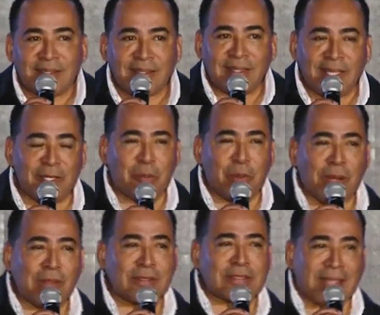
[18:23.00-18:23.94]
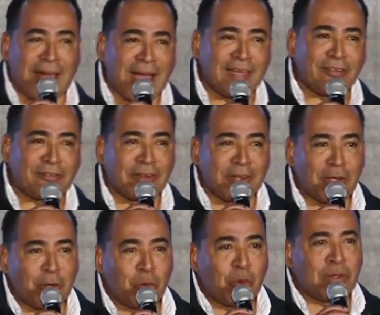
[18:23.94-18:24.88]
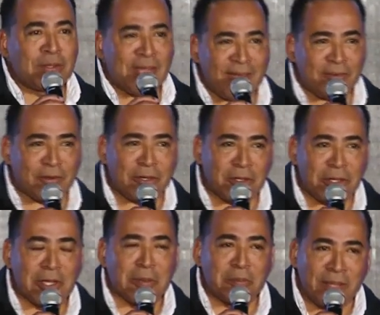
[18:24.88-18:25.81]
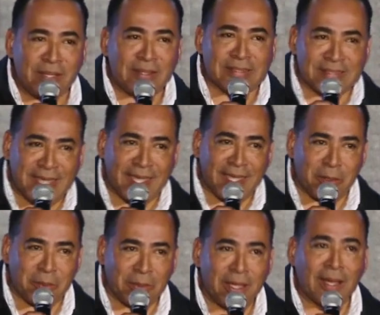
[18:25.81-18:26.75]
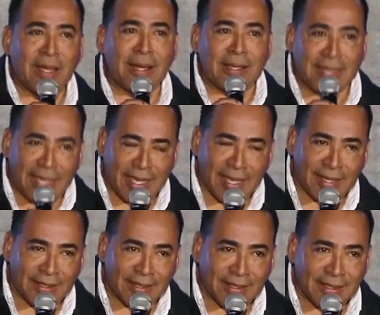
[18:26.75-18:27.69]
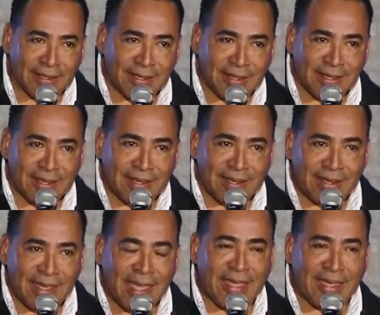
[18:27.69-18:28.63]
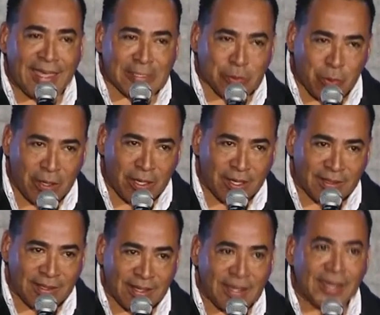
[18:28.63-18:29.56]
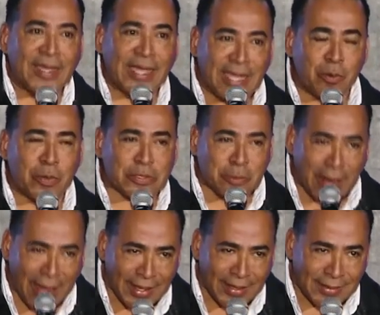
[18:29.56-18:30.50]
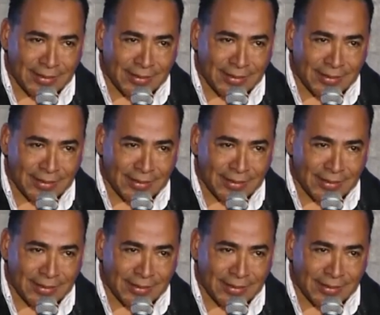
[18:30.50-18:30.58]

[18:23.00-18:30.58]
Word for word: little brother's life will never be the same again. And guess what? He was right.